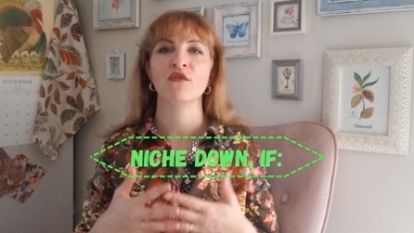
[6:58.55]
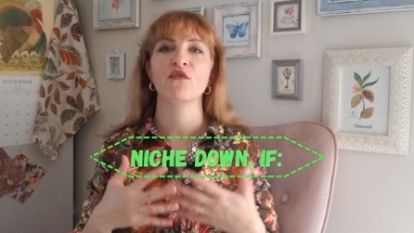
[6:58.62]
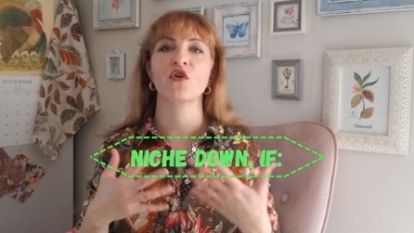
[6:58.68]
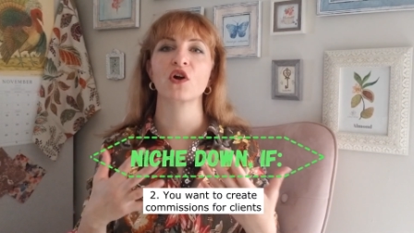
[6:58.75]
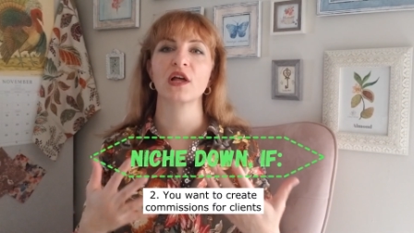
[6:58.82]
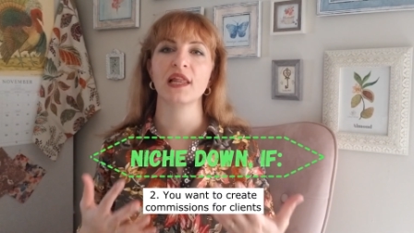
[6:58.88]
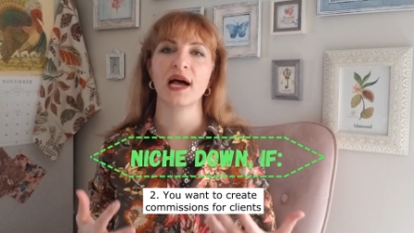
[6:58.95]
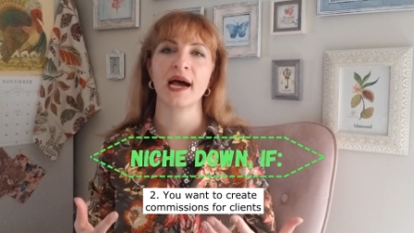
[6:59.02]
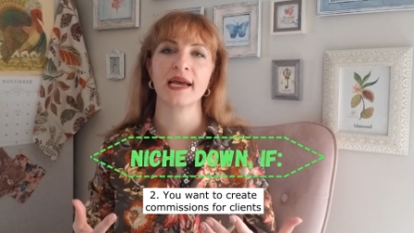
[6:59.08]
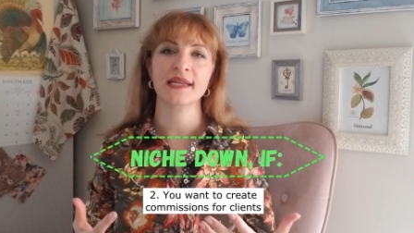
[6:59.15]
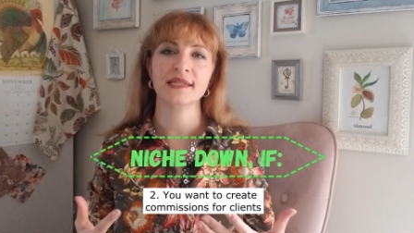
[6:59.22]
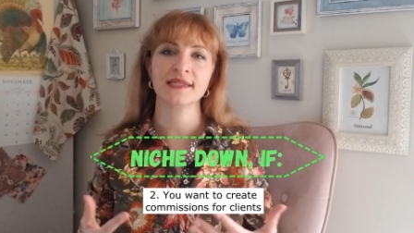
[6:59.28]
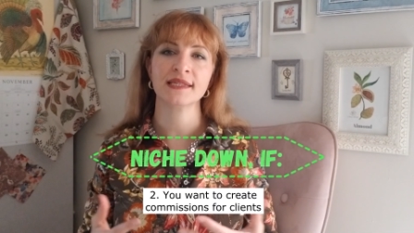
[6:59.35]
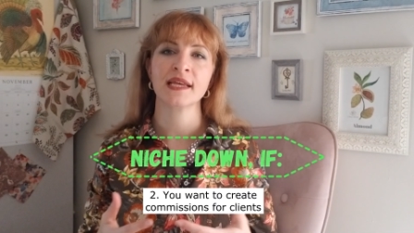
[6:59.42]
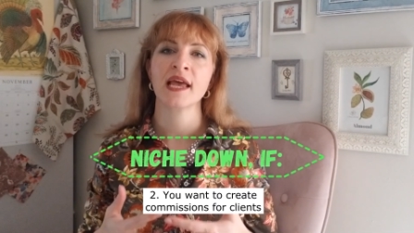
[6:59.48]
for
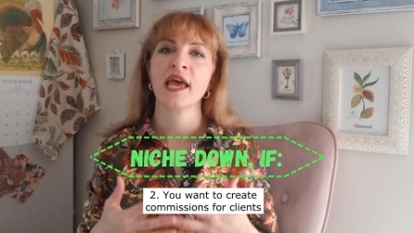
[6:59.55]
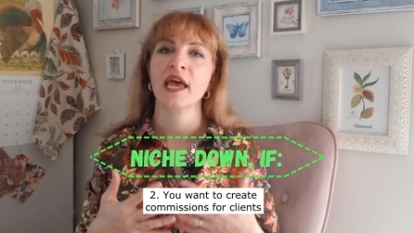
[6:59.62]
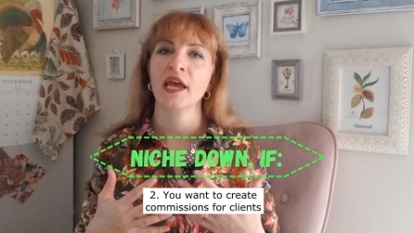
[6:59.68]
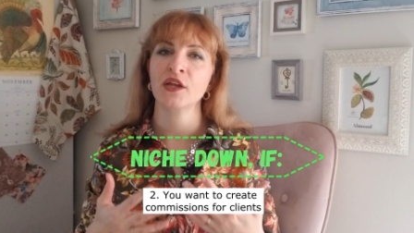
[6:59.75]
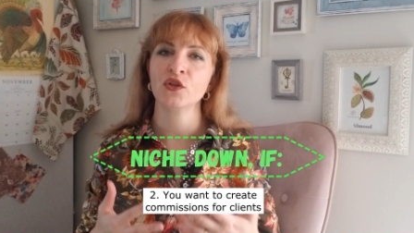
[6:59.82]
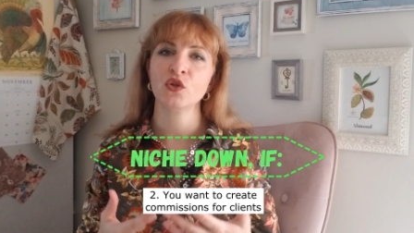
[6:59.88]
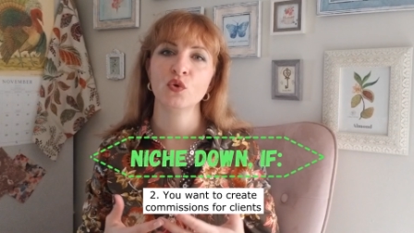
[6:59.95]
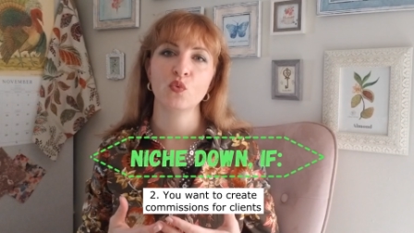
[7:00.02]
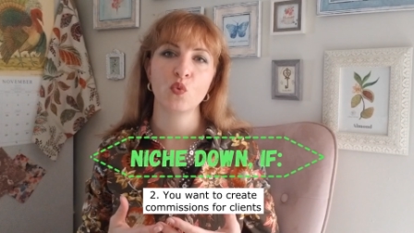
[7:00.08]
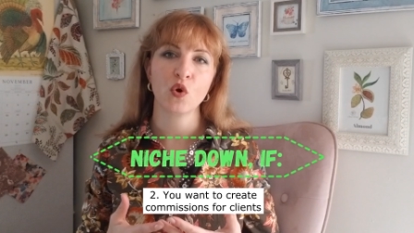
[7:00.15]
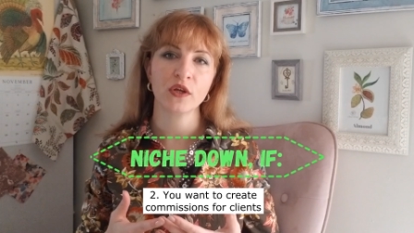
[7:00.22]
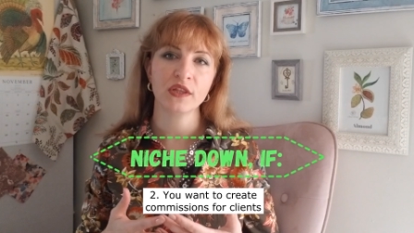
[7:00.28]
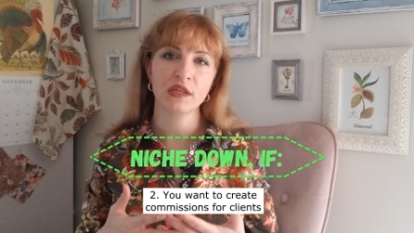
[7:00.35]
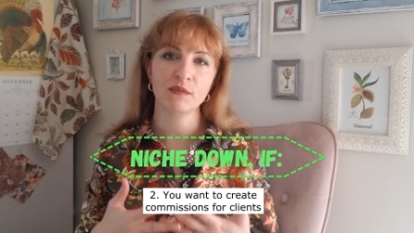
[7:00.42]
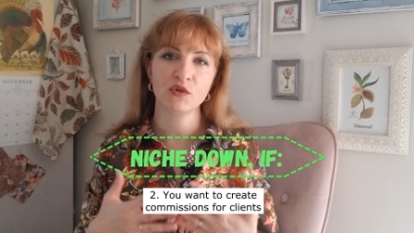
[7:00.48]
clients and you
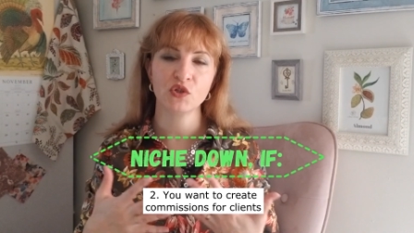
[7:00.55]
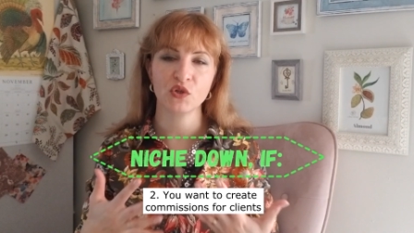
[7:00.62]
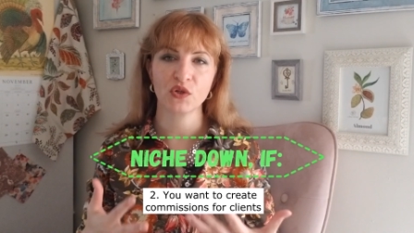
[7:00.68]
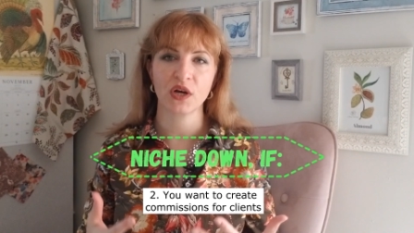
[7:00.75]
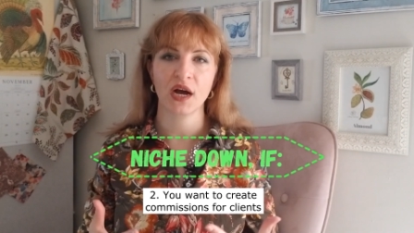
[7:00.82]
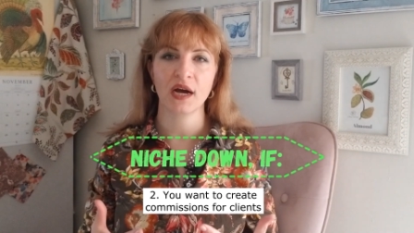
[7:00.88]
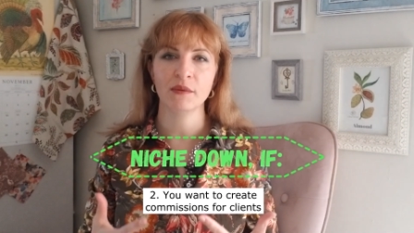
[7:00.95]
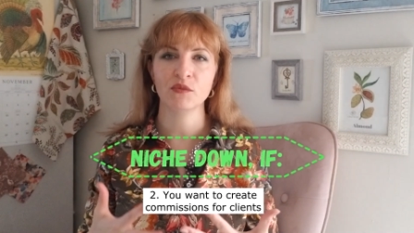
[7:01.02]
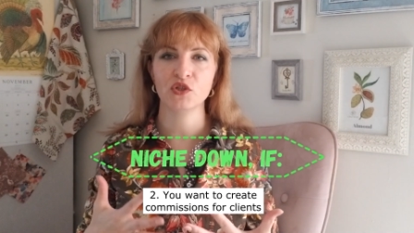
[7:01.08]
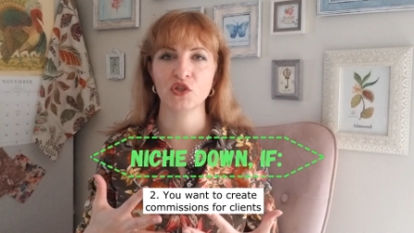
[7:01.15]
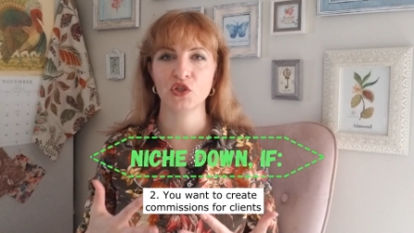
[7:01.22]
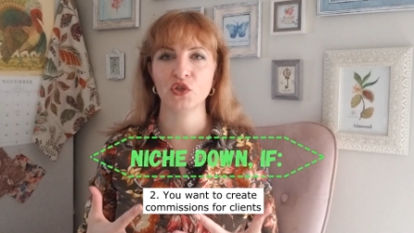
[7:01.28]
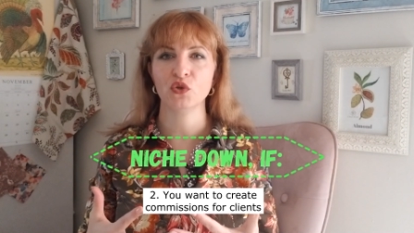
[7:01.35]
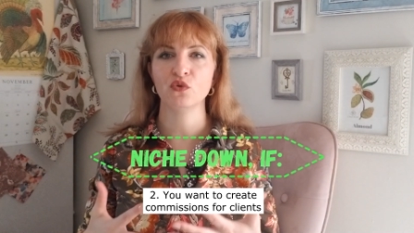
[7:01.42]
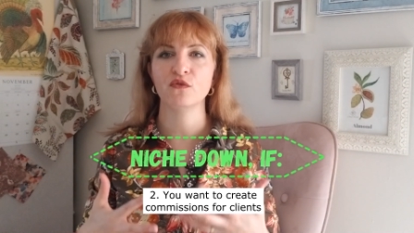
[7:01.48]
want them to come to
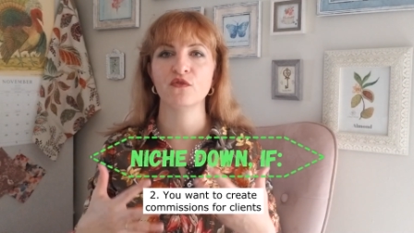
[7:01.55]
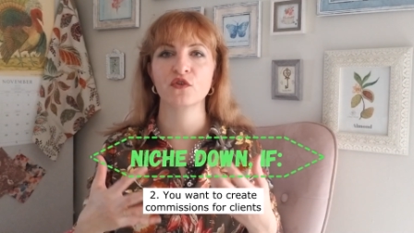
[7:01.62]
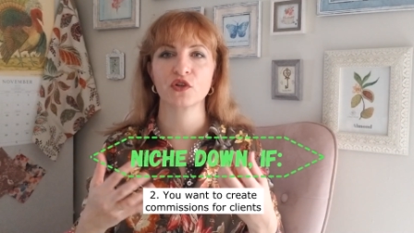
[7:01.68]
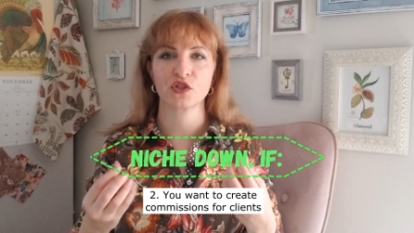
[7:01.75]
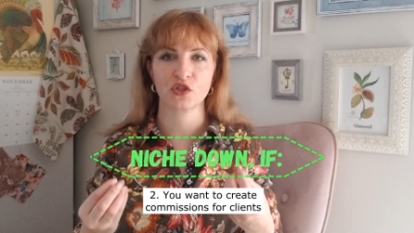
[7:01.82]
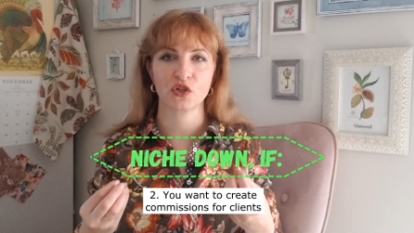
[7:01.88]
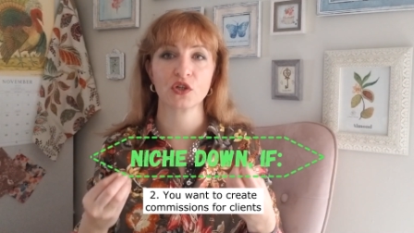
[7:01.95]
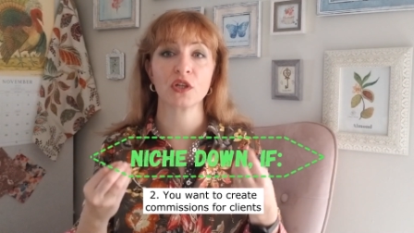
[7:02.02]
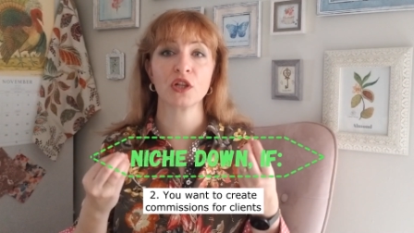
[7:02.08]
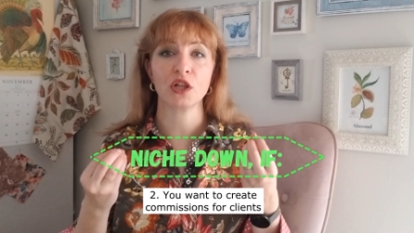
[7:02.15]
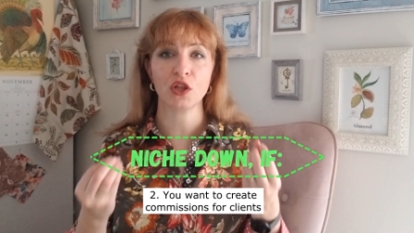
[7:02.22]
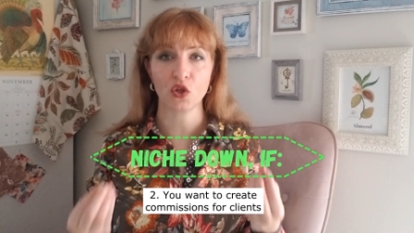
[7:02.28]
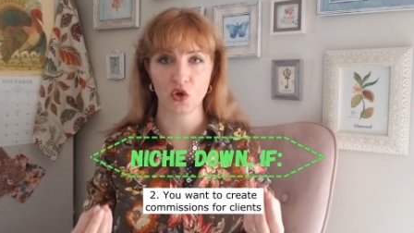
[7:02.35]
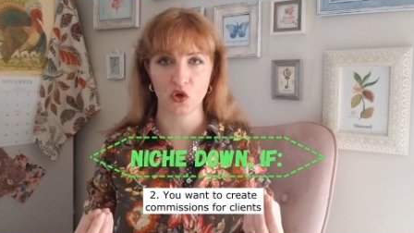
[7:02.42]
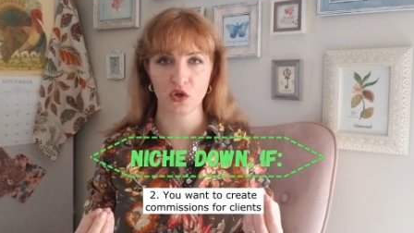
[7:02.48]
you for a certain
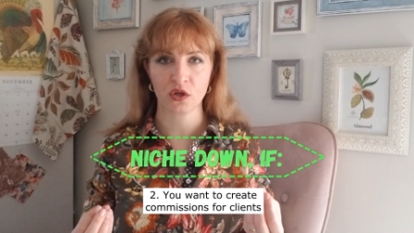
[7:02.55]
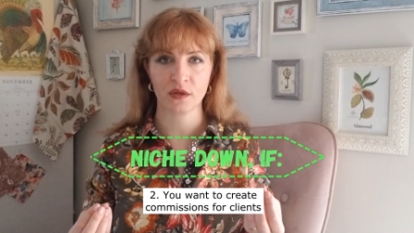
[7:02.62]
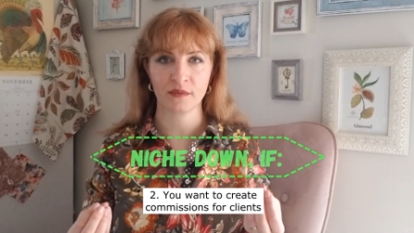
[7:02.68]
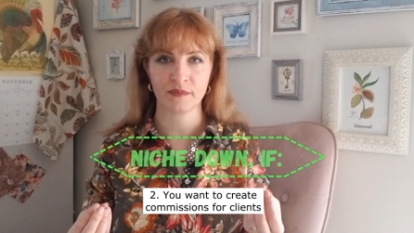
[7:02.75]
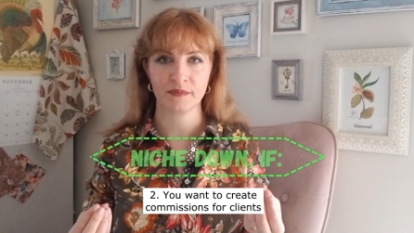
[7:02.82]
look.